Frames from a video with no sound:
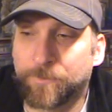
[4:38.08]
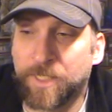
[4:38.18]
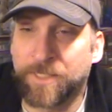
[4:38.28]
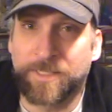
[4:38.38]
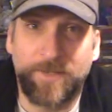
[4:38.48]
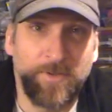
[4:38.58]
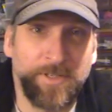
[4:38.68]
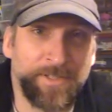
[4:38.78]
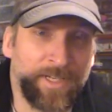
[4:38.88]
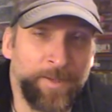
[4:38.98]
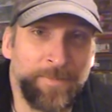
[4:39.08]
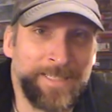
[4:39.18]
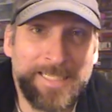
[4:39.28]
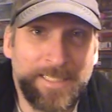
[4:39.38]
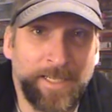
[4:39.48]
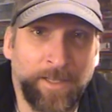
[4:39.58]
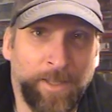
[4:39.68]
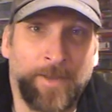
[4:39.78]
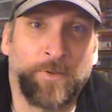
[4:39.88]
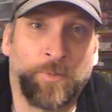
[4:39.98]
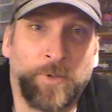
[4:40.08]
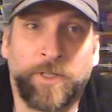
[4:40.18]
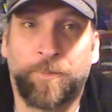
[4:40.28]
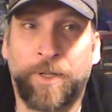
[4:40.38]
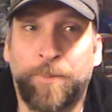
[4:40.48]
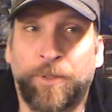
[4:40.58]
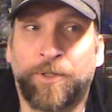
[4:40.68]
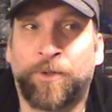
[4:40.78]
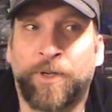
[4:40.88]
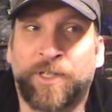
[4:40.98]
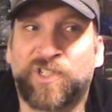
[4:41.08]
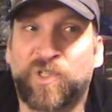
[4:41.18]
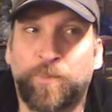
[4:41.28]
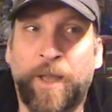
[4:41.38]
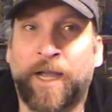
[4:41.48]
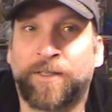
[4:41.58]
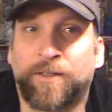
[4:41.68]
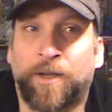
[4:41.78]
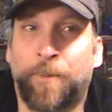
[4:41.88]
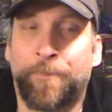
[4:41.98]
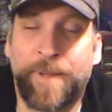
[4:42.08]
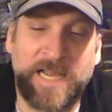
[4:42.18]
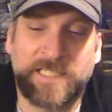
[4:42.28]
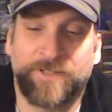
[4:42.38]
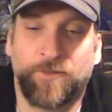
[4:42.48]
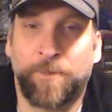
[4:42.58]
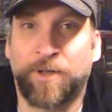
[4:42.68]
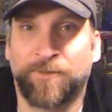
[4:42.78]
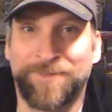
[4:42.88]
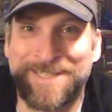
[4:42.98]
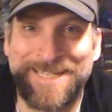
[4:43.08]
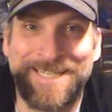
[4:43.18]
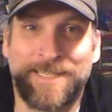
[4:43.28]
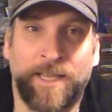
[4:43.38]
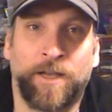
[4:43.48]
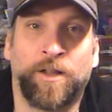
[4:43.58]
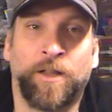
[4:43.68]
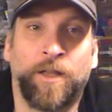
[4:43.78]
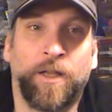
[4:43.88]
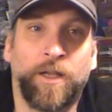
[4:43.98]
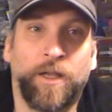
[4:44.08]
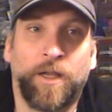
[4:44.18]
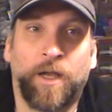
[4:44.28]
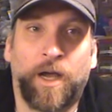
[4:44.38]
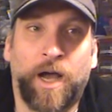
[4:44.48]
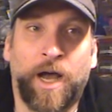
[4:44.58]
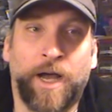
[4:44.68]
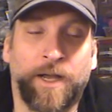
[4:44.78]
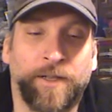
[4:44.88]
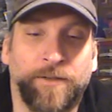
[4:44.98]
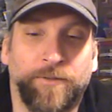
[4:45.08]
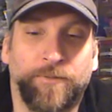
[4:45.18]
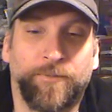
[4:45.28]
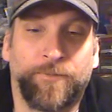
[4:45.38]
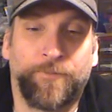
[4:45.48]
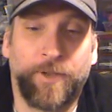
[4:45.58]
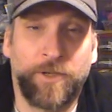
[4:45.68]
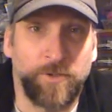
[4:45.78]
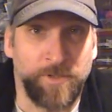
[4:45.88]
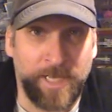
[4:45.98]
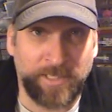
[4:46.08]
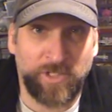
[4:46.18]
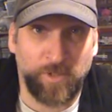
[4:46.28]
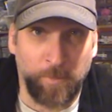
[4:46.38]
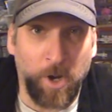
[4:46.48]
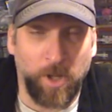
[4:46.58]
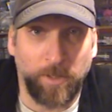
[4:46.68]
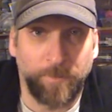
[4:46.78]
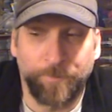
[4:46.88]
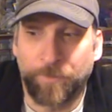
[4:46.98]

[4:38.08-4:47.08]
It's even the same detail level, really. People don't expect a massive amount of detail on figures that small.